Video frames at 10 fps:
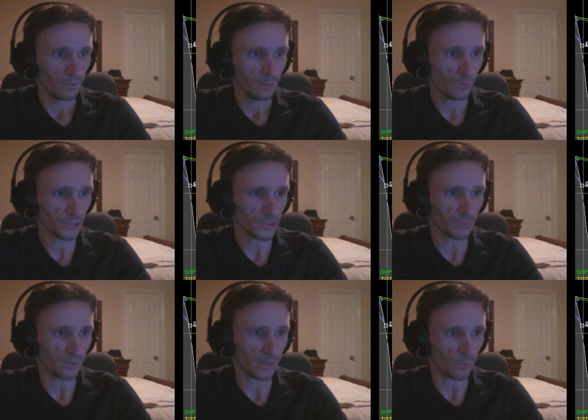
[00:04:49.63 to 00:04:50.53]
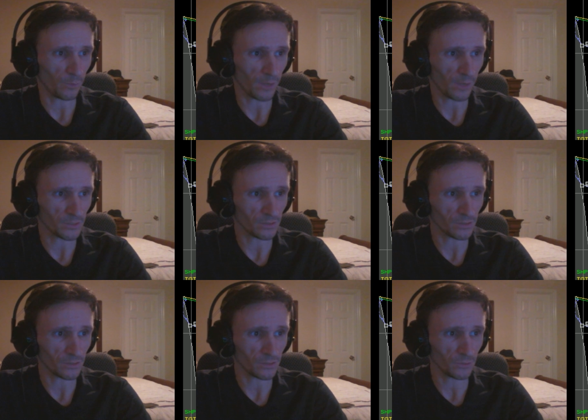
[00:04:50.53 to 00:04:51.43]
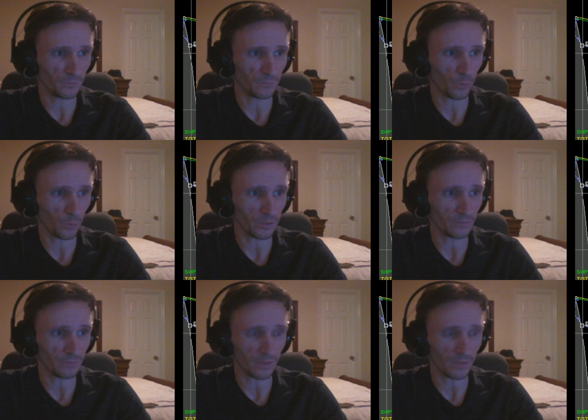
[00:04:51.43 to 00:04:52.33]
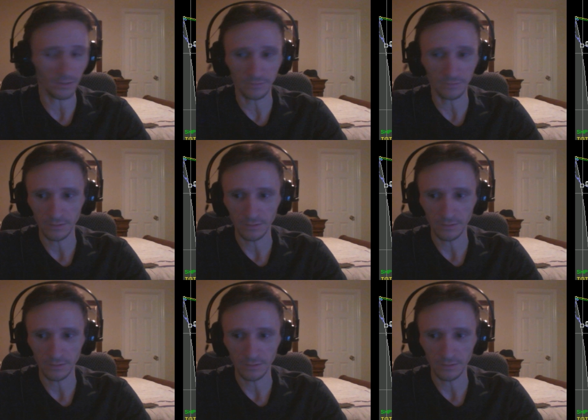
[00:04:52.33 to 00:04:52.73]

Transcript: Watching my apoapsis, it's two forty-five.